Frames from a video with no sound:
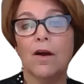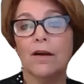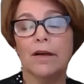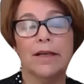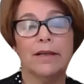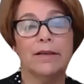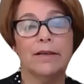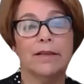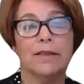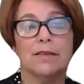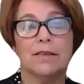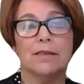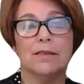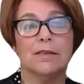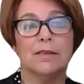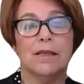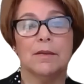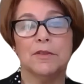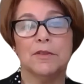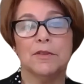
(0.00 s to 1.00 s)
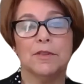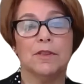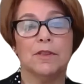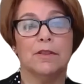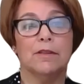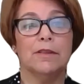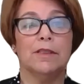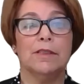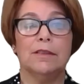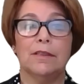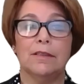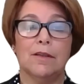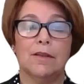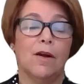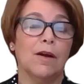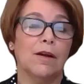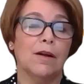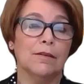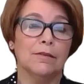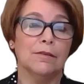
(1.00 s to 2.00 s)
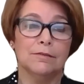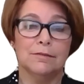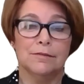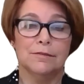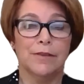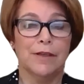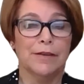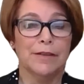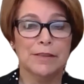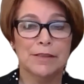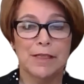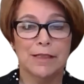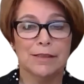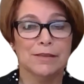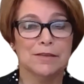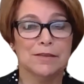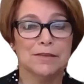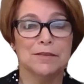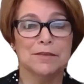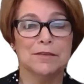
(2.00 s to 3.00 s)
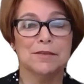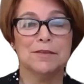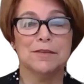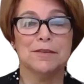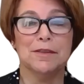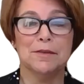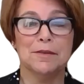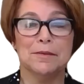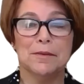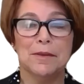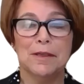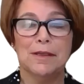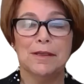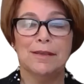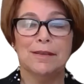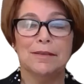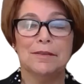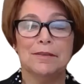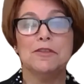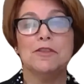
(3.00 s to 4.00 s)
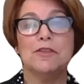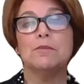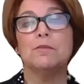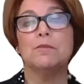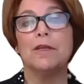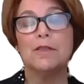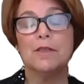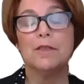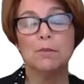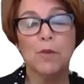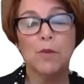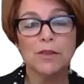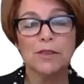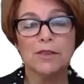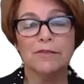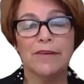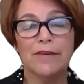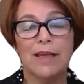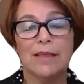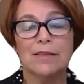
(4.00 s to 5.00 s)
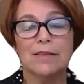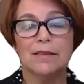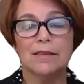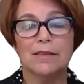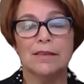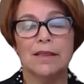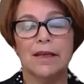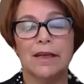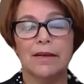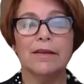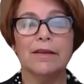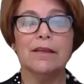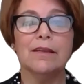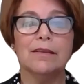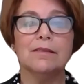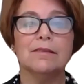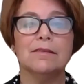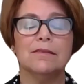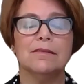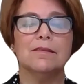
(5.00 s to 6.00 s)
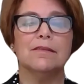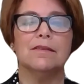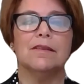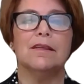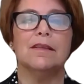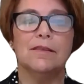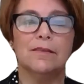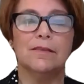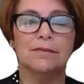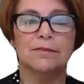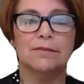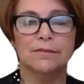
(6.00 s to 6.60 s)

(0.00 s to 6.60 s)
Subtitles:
areas of cybersecurity that are very technical. So it's a multifaceted area. So.